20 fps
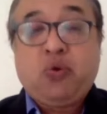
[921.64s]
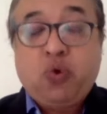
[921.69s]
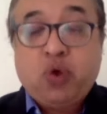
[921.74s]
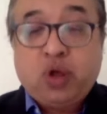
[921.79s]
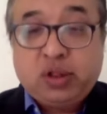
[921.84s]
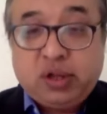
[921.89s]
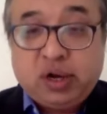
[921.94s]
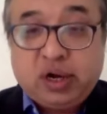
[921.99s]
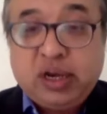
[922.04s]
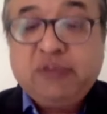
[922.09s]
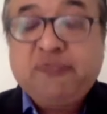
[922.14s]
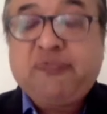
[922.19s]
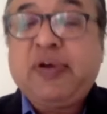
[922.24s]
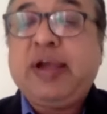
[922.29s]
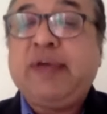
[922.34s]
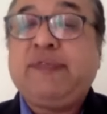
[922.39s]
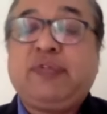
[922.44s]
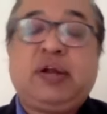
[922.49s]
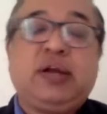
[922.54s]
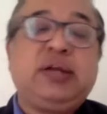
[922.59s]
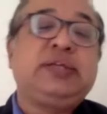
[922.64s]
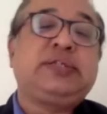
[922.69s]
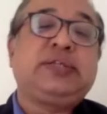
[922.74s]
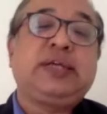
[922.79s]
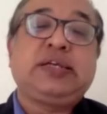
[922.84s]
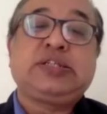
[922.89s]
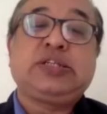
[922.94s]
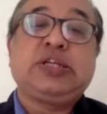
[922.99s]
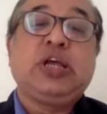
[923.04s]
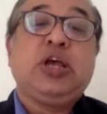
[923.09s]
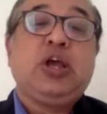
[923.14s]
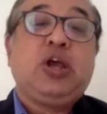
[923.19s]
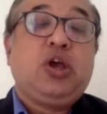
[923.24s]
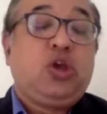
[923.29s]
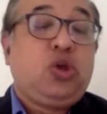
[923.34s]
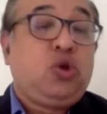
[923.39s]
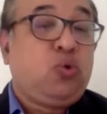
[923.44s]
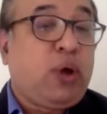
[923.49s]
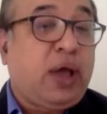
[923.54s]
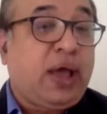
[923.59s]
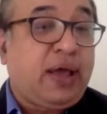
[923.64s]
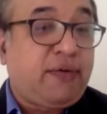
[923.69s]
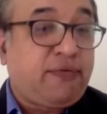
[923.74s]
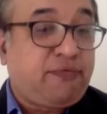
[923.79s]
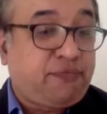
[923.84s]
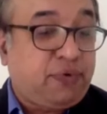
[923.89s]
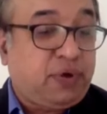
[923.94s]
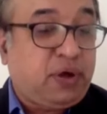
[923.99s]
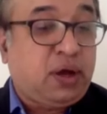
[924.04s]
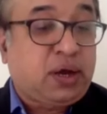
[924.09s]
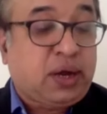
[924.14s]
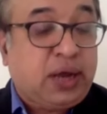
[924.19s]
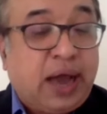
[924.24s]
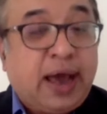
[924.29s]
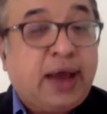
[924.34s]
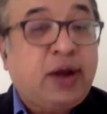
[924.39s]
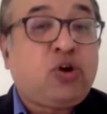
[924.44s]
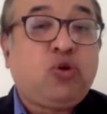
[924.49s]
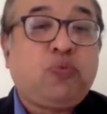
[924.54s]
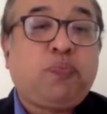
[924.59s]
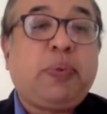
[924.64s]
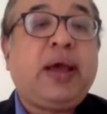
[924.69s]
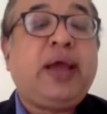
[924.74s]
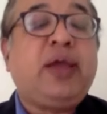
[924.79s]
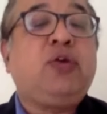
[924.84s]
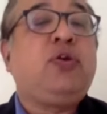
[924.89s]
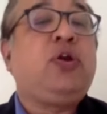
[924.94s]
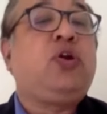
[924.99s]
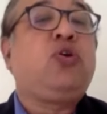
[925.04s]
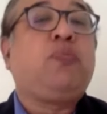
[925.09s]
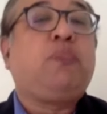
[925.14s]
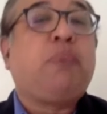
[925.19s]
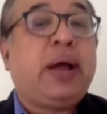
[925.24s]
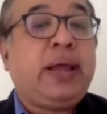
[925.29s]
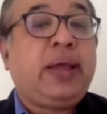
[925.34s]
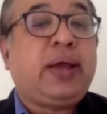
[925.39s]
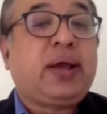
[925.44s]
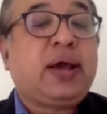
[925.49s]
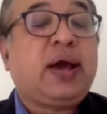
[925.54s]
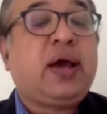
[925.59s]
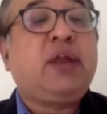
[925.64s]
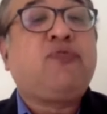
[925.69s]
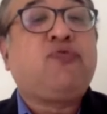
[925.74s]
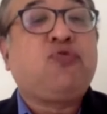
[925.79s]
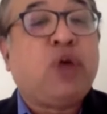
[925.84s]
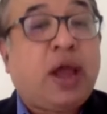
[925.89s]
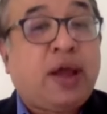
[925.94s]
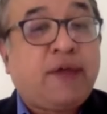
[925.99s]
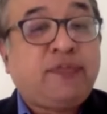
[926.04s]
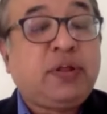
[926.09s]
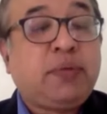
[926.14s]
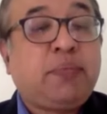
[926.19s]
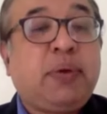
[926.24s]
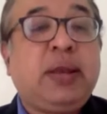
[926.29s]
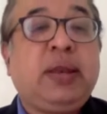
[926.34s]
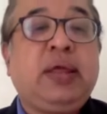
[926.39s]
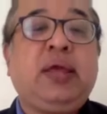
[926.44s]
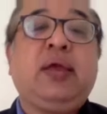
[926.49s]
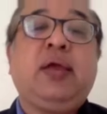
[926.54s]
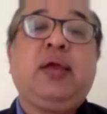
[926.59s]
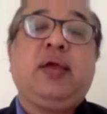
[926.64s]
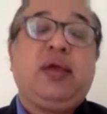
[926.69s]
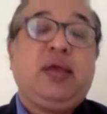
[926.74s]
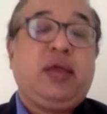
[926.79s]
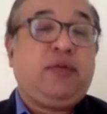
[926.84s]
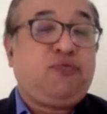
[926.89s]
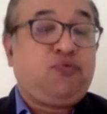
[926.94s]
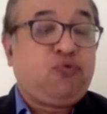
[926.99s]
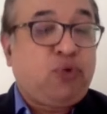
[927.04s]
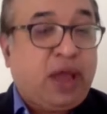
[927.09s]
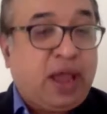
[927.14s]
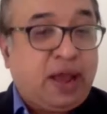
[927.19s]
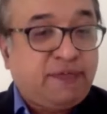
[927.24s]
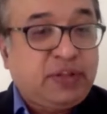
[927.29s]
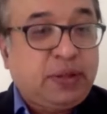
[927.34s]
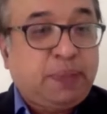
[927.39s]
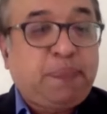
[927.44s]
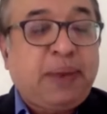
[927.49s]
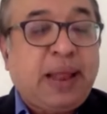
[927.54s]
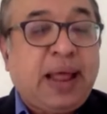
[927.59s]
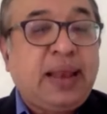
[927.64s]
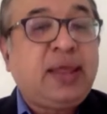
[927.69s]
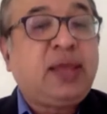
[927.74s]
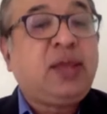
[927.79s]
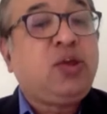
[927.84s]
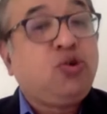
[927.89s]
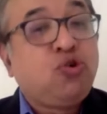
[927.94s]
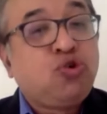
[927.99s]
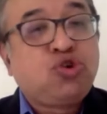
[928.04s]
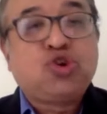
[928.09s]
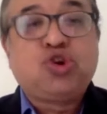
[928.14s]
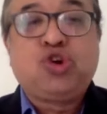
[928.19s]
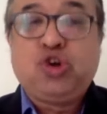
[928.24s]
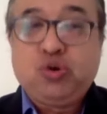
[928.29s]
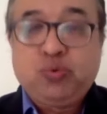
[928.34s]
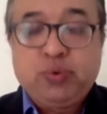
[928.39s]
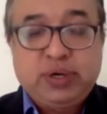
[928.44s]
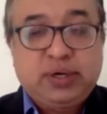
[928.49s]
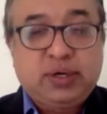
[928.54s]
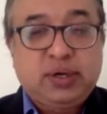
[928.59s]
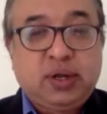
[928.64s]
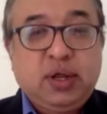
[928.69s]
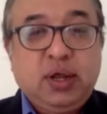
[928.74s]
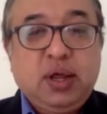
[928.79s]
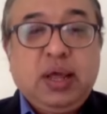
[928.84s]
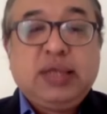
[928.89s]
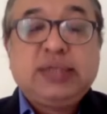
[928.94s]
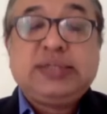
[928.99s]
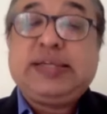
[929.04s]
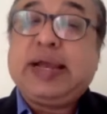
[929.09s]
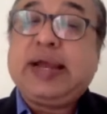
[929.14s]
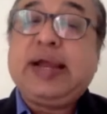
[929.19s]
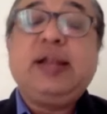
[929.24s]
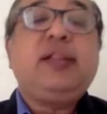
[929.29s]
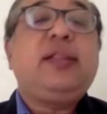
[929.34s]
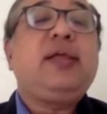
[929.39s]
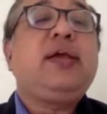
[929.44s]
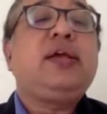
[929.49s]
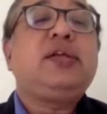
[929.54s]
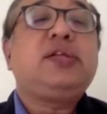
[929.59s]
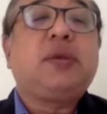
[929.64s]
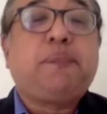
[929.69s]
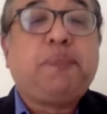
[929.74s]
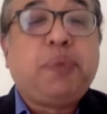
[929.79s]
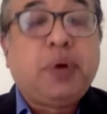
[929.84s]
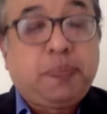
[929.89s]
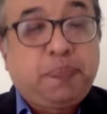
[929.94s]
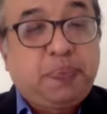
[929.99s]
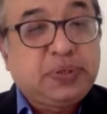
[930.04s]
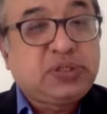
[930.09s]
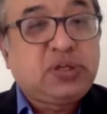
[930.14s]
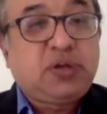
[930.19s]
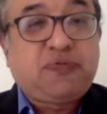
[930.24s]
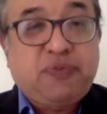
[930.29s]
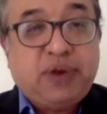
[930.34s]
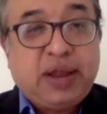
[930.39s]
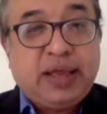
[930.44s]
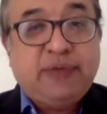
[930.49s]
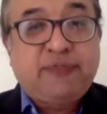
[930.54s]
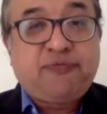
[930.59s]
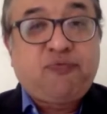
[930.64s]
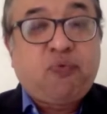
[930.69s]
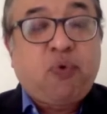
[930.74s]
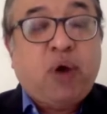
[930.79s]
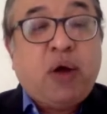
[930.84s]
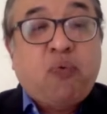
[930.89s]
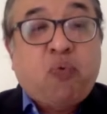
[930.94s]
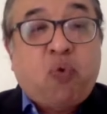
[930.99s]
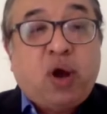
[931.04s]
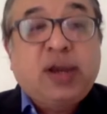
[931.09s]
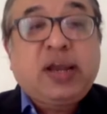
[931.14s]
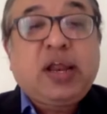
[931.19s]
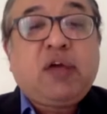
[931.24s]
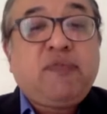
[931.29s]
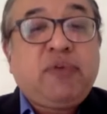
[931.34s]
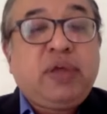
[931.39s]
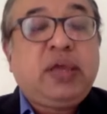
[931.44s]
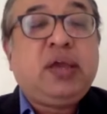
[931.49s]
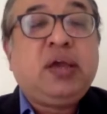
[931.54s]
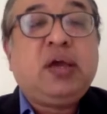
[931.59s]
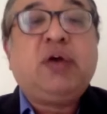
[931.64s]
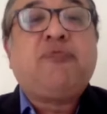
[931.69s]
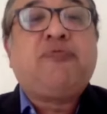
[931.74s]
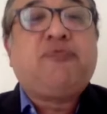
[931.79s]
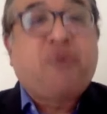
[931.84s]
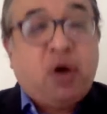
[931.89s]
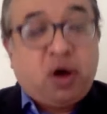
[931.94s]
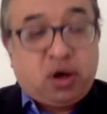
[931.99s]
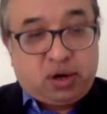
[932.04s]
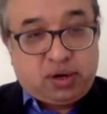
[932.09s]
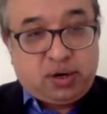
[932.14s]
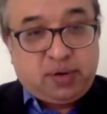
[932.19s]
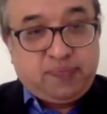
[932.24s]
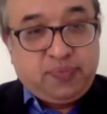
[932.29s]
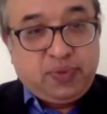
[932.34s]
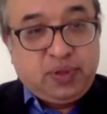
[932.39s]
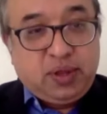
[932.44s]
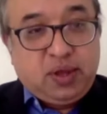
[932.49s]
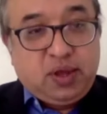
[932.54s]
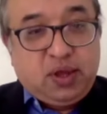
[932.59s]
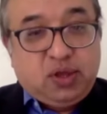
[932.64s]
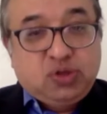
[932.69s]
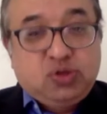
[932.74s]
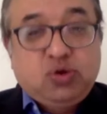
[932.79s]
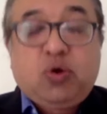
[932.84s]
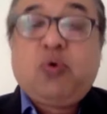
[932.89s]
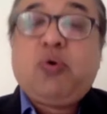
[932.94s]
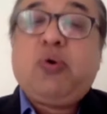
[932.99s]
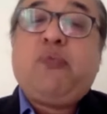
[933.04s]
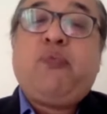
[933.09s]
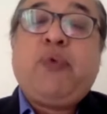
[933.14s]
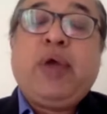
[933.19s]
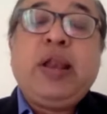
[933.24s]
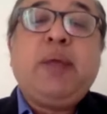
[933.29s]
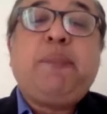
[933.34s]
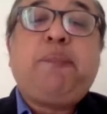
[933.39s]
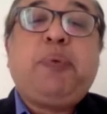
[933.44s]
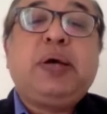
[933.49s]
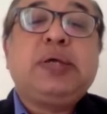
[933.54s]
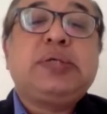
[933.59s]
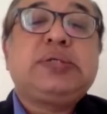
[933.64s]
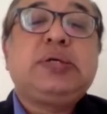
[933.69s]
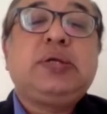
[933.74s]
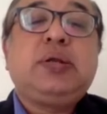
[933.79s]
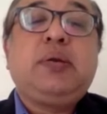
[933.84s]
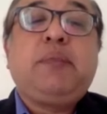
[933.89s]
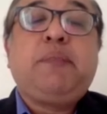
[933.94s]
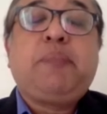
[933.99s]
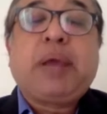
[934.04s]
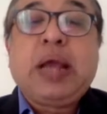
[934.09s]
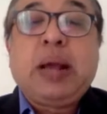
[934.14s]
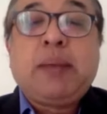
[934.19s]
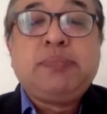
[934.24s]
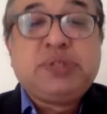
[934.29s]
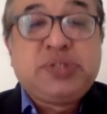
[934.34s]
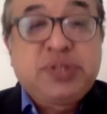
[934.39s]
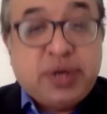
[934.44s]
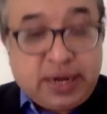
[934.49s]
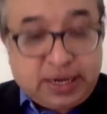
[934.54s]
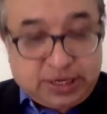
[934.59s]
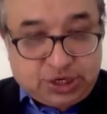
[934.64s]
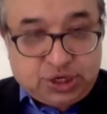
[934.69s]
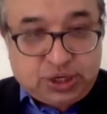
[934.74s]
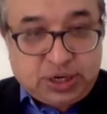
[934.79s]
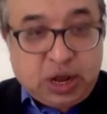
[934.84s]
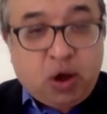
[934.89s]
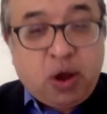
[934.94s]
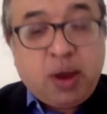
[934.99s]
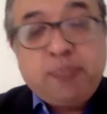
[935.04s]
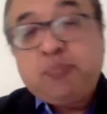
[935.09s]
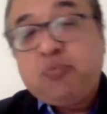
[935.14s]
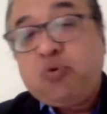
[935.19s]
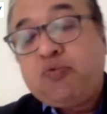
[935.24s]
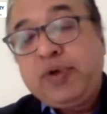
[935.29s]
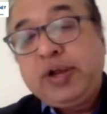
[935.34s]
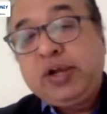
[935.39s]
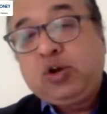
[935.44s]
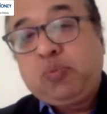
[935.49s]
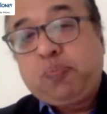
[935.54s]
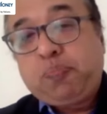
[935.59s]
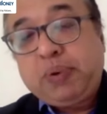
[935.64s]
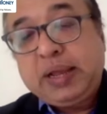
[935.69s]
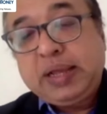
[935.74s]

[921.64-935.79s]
you are 35, 36, you have a car to buy, you need to buy a car. If you have the money, if you have the planning, you should do it. Second thing is the purpose of life. What are we here for? So when a person becomes rich, now I'm moving to